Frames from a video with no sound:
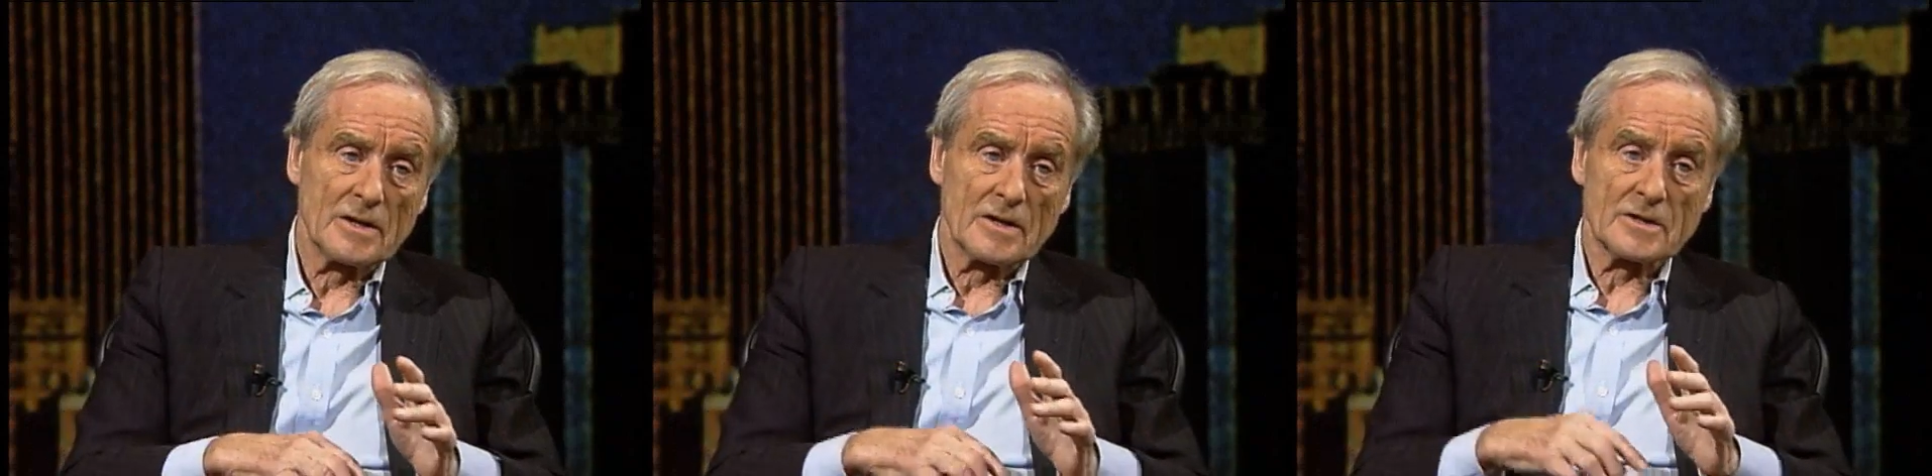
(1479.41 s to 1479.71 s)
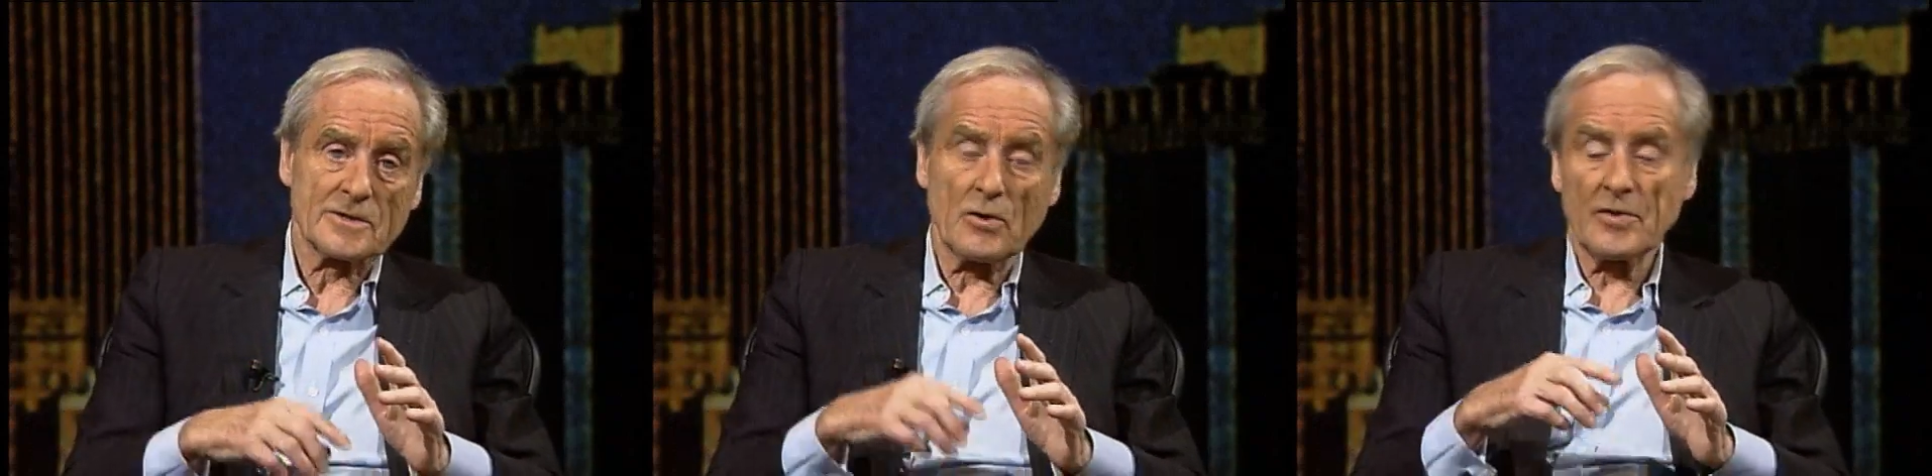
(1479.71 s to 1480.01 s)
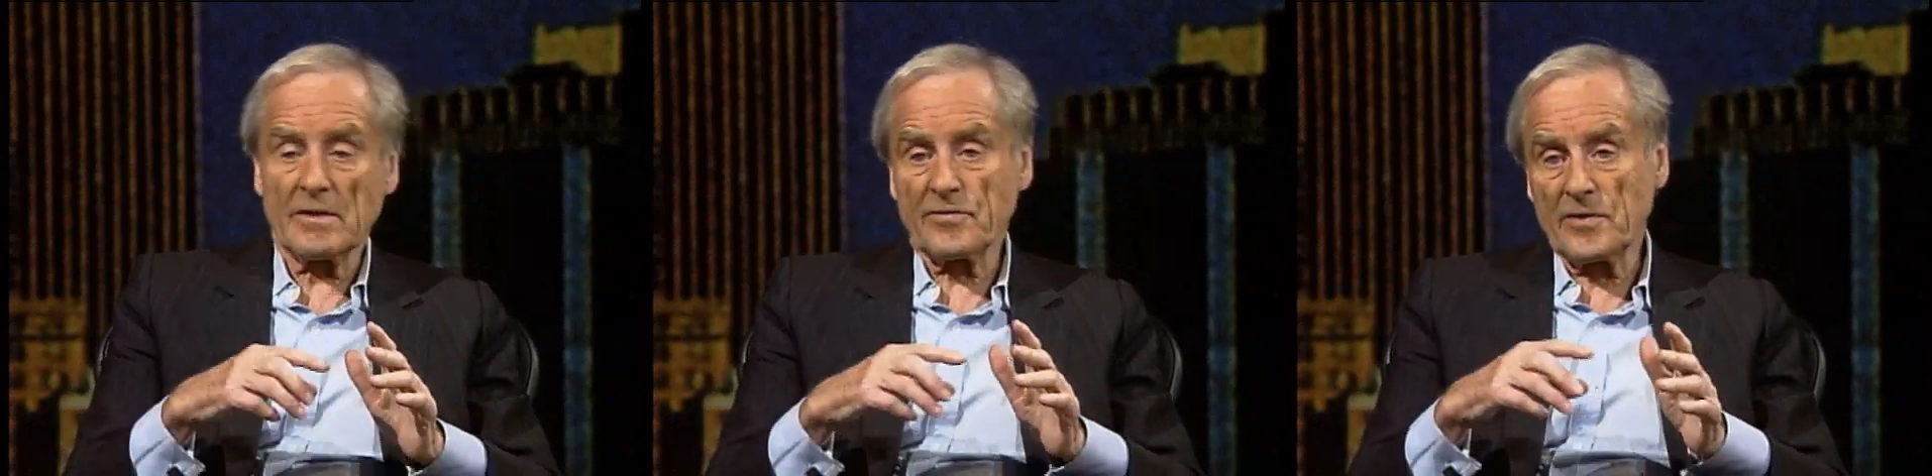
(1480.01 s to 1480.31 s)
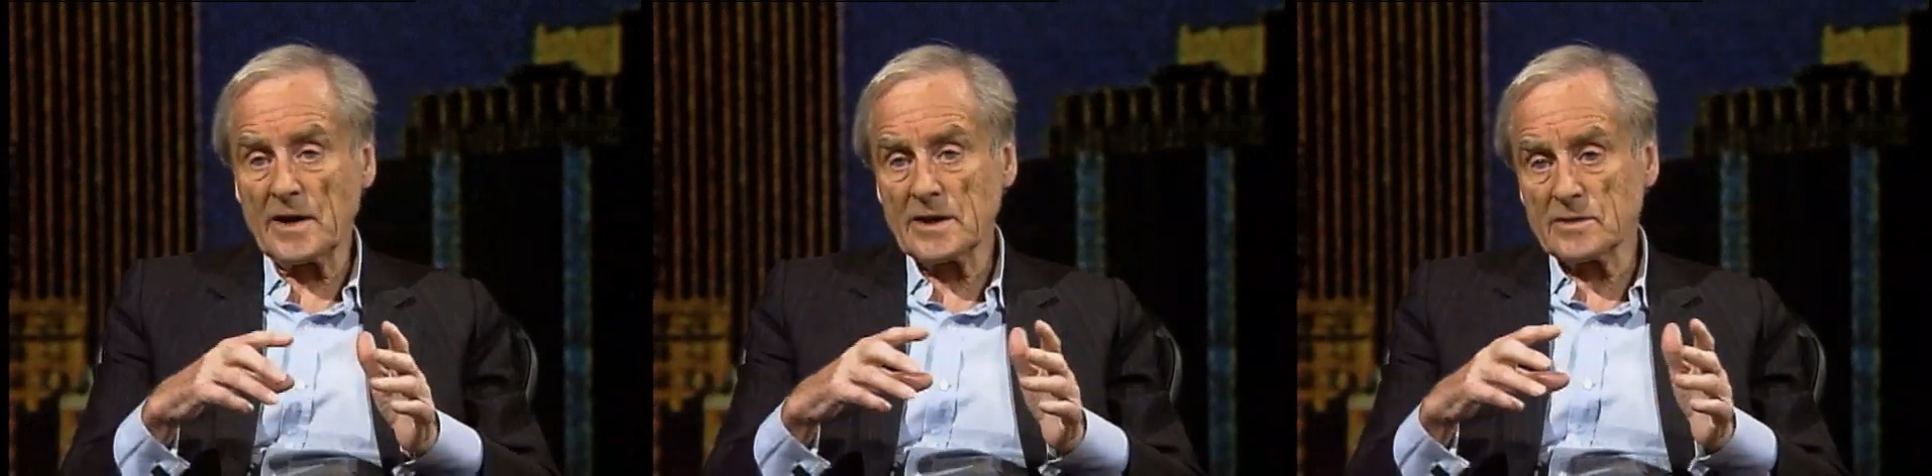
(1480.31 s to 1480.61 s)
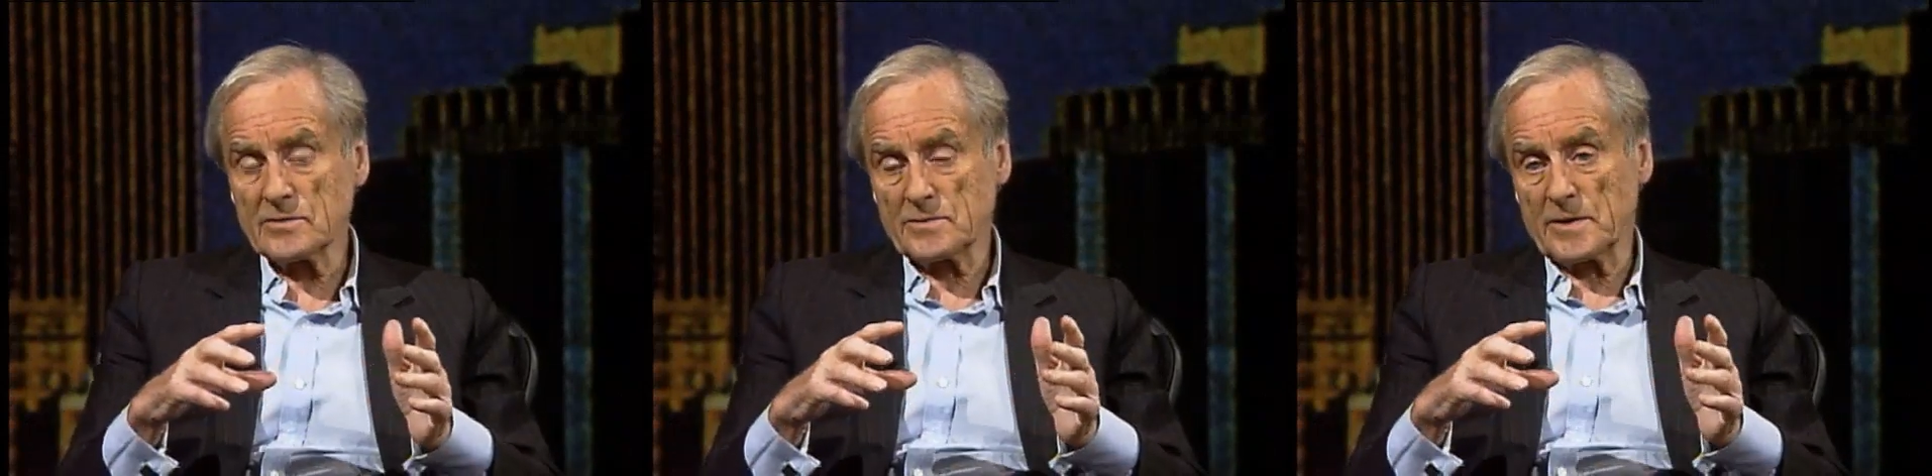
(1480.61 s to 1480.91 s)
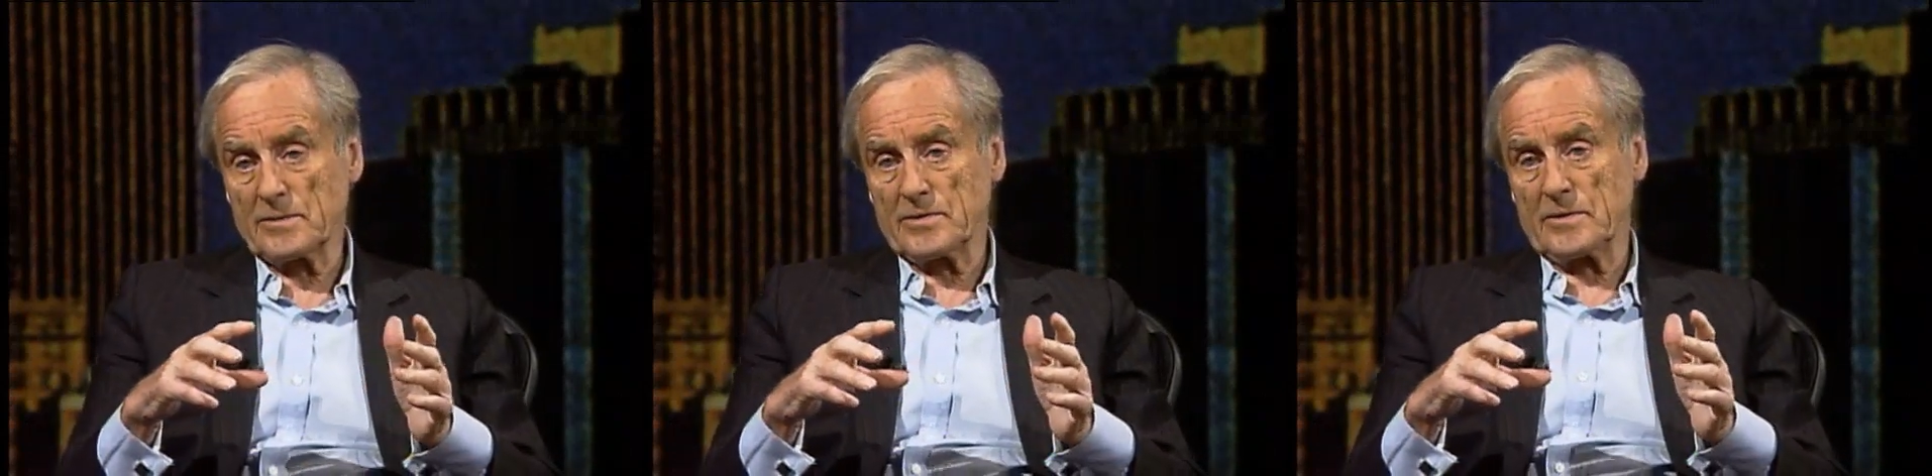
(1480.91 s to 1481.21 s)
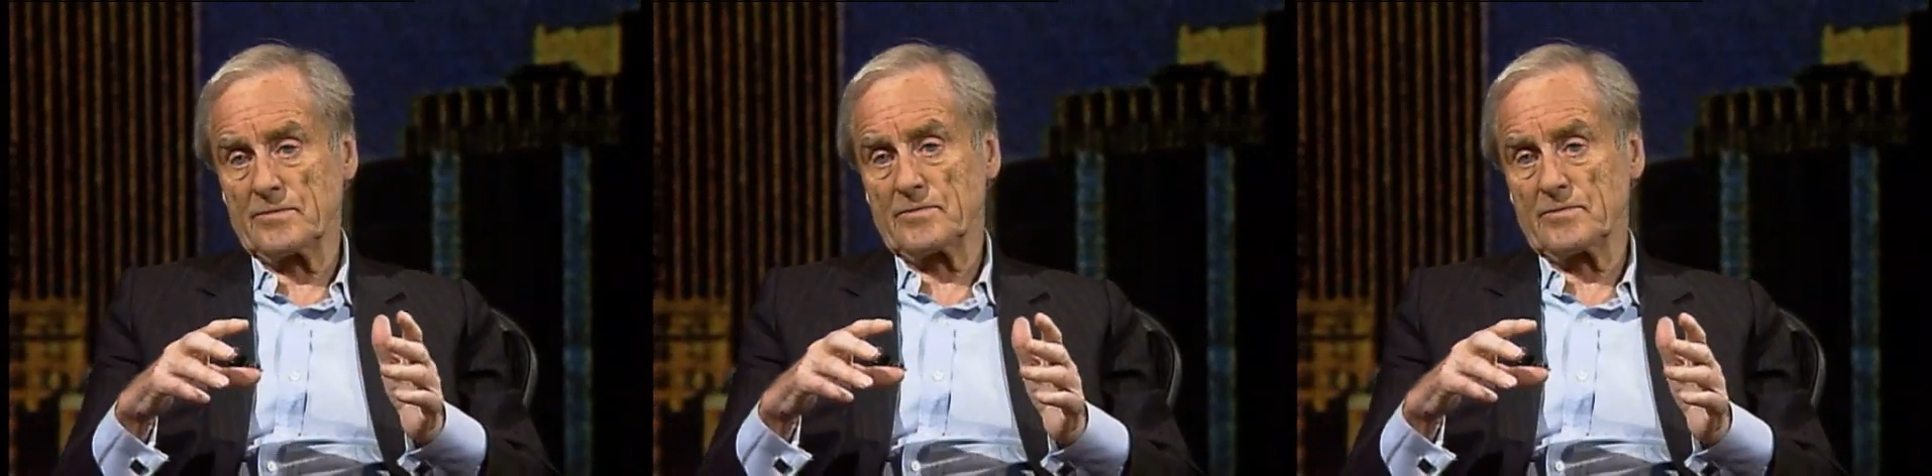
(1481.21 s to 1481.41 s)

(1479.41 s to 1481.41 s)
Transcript: So that fine newspaper,